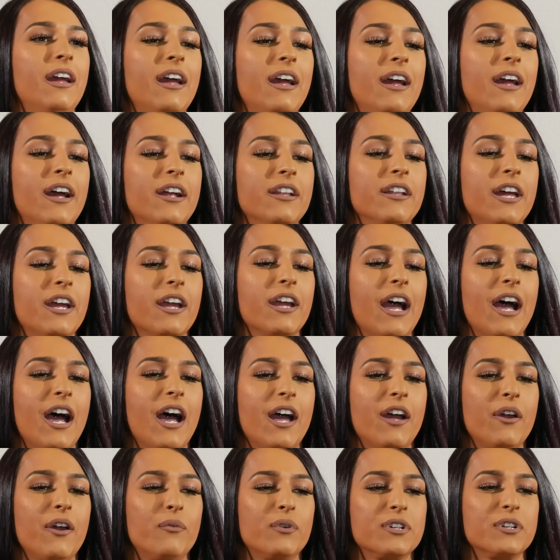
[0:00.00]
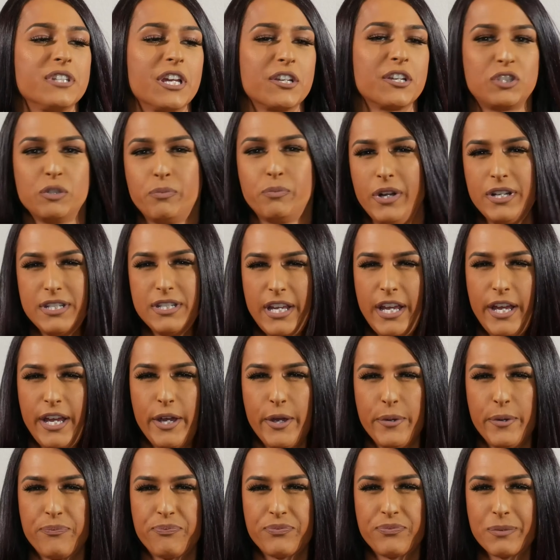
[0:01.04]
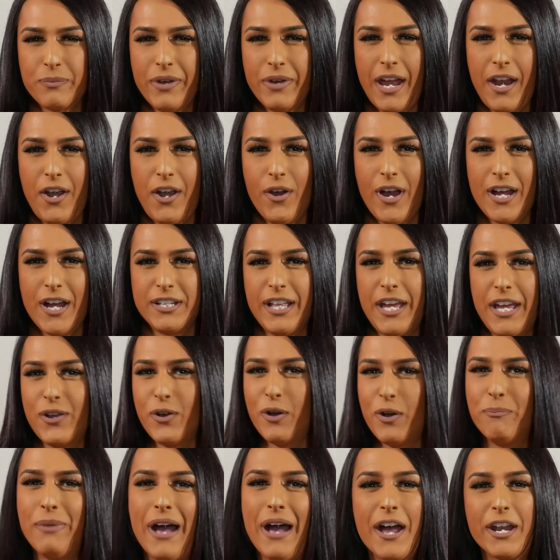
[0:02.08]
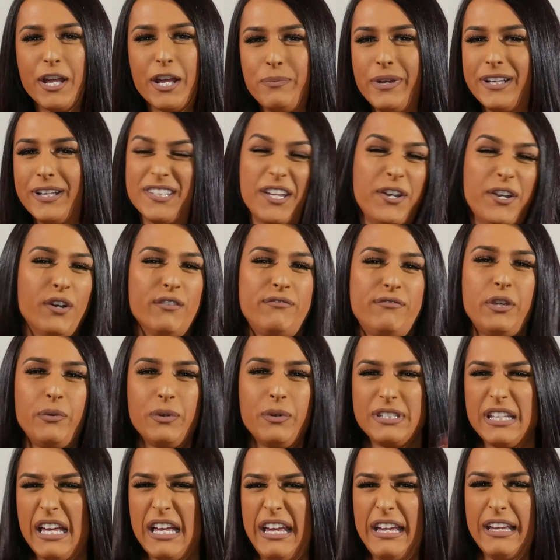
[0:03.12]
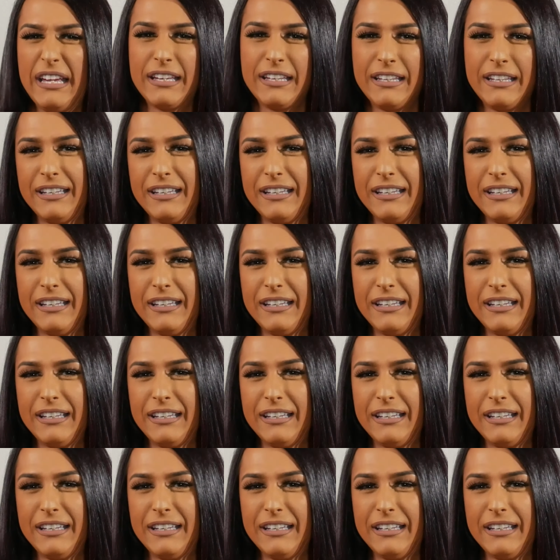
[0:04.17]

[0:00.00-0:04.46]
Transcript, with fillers: and like I was like super into him, but I didn't know how to like go about it because I know if he was like